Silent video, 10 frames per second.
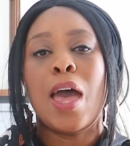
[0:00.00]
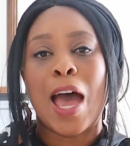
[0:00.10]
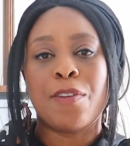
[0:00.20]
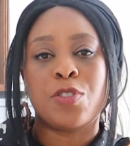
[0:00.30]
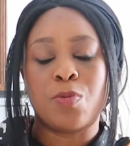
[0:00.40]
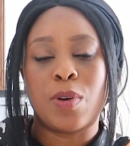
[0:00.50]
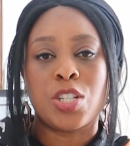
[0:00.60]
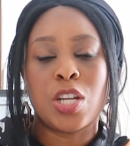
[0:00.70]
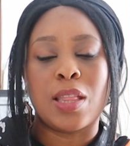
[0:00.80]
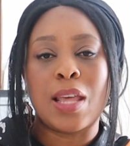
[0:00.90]
after
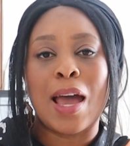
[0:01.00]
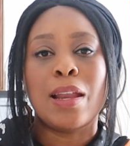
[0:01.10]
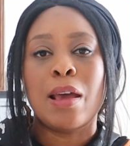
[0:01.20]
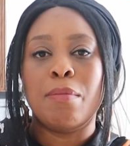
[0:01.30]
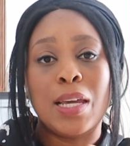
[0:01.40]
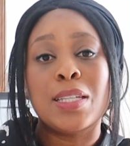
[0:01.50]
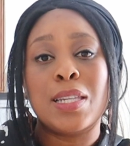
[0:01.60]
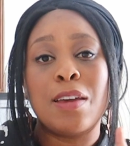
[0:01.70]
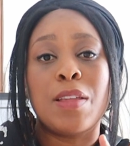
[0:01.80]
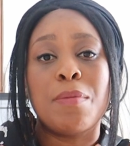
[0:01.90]
watching that, please
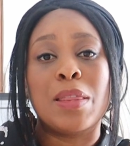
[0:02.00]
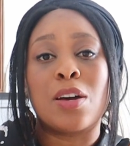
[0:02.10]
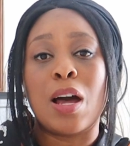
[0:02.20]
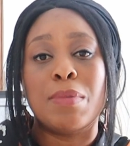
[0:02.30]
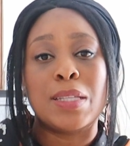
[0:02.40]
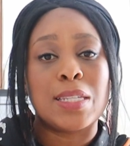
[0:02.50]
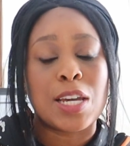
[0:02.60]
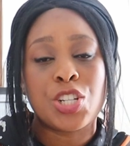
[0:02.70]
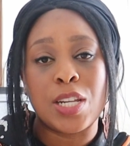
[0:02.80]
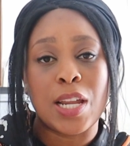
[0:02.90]
leave them in the comment
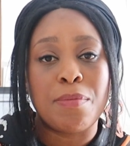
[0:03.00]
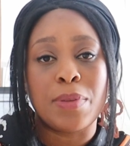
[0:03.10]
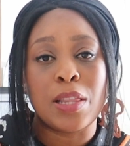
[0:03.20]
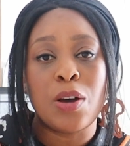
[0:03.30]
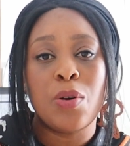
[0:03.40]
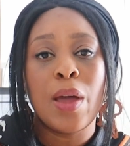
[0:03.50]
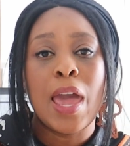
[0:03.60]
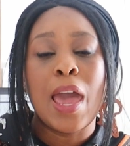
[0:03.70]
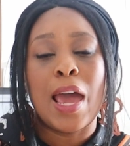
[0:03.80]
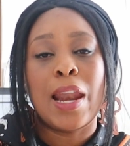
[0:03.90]
section down below
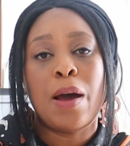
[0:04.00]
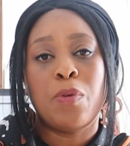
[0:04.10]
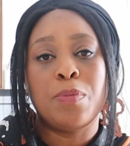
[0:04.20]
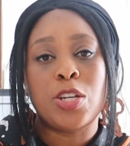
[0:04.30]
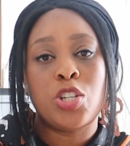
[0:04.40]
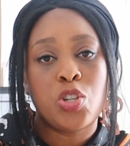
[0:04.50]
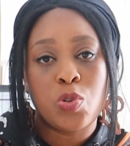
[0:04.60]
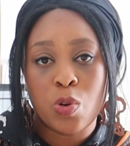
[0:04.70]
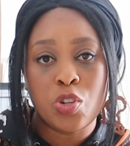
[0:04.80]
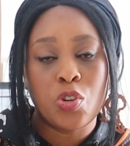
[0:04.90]
and I will be
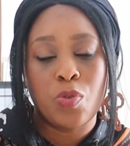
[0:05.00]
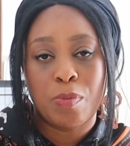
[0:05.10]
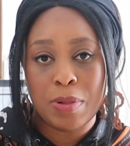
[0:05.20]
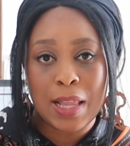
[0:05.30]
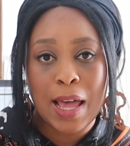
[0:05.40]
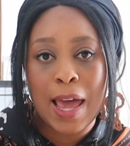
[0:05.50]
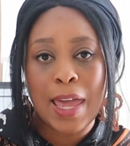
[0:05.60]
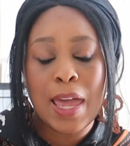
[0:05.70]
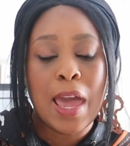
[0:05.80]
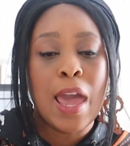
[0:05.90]
sure to
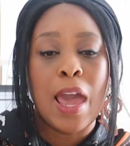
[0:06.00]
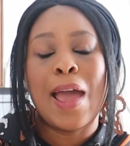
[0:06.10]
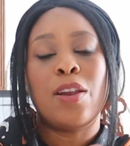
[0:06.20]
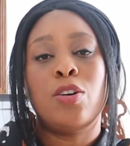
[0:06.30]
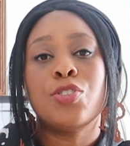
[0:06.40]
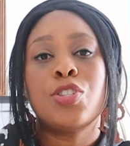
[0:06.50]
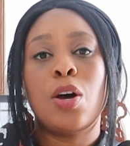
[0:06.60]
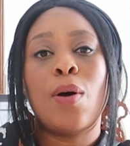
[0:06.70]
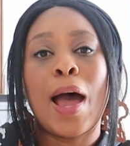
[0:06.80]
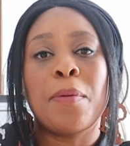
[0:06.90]
reply. And
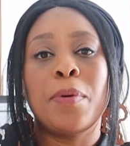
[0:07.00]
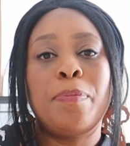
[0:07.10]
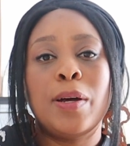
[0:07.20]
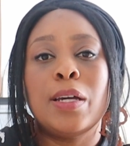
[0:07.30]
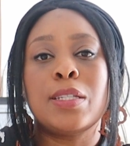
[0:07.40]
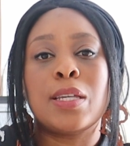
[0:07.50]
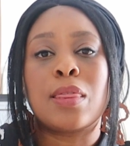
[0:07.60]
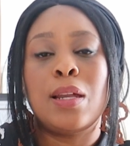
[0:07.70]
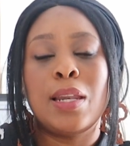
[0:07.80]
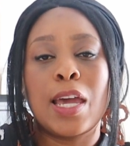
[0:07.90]
also I will put
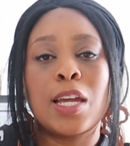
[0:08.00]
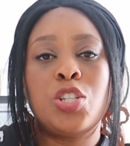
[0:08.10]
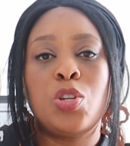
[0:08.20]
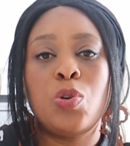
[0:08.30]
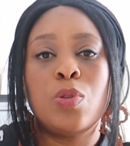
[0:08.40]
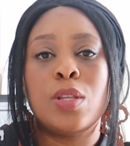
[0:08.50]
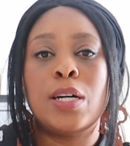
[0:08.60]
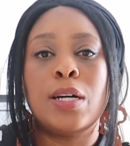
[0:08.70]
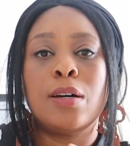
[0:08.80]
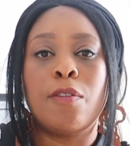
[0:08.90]
the link to
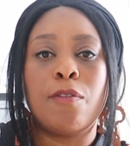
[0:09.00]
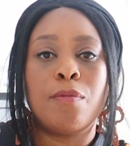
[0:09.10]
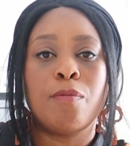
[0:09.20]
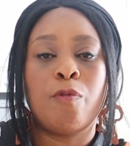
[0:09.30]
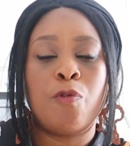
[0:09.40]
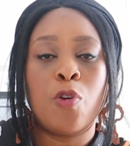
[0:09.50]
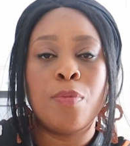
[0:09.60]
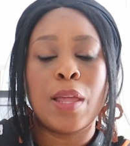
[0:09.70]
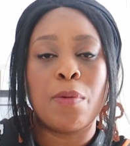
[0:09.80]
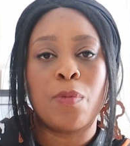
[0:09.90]
the form
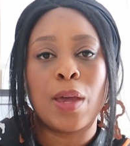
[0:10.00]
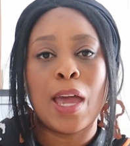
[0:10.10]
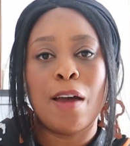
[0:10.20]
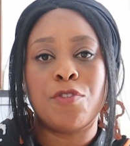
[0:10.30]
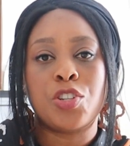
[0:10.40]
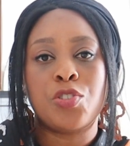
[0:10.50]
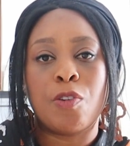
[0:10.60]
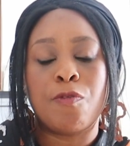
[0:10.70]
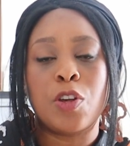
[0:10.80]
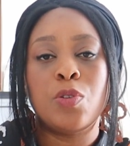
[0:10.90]
that we have just
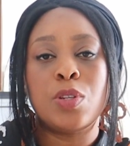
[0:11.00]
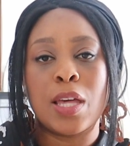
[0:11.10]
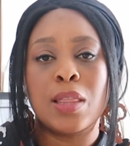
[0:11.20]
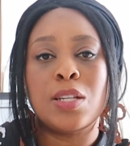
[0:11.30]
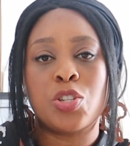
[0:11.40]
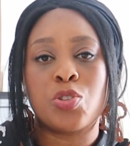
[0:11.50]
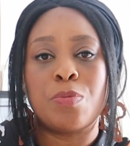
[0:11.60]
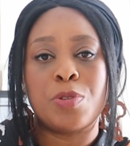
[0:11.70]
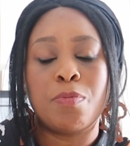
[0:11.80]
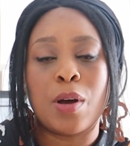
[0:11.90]
reviewed in the
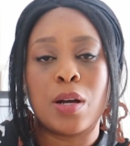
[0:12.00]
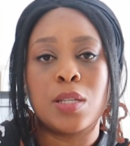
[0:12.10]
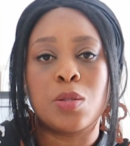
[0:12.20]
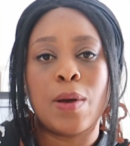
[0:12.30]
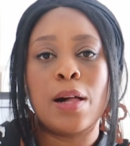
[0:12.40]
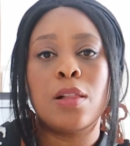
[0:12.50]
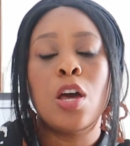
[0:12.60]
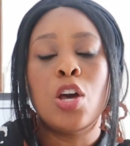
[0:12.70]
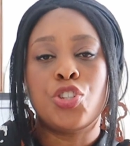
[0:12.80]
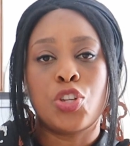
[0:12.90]
description box as well,
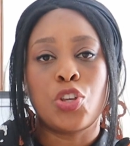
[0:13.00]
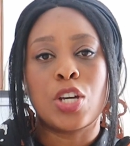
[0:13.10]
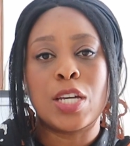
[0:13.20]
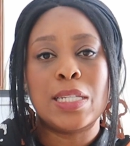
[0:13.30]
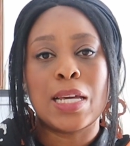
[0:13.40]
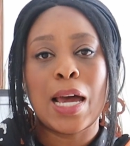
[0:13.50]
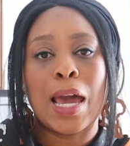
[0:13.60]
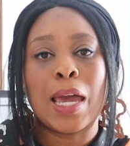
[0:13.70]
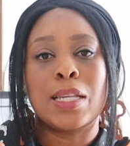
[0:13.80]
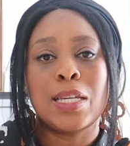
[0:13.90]
so you can
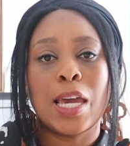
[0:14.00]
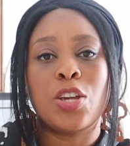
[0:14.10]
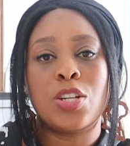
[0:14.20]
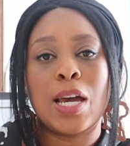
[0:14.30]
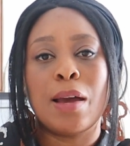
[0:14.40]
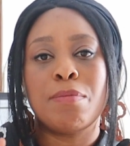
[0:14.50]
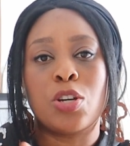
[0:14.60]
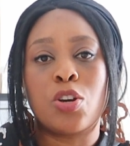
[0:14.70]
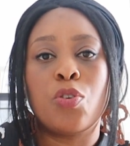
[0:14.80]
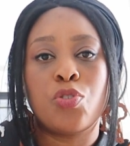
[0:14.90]
take your time to
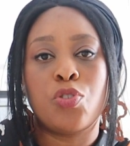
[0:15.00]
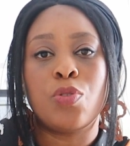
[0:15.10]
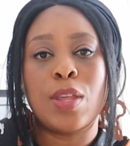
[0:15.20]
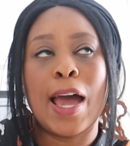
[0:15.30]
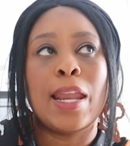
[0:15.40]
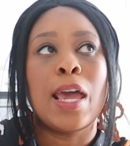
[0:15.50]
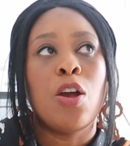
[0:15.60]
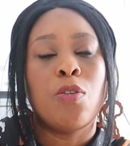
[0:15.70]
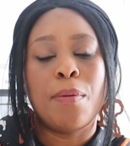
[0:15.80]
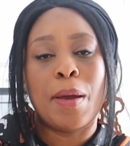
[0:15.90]
go through that.
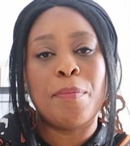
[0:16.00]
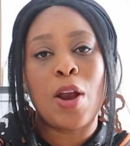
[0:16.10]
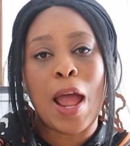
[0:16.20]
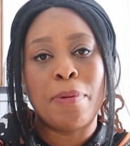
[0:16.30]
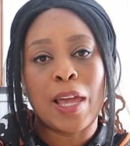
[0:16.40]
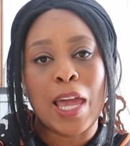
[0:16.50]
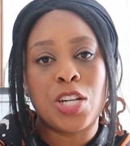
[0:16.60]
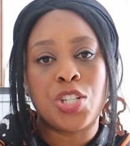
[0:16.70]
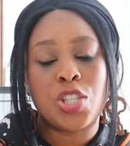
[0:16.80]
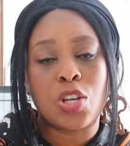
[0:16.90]
Remember,
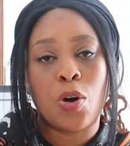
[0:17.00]
applications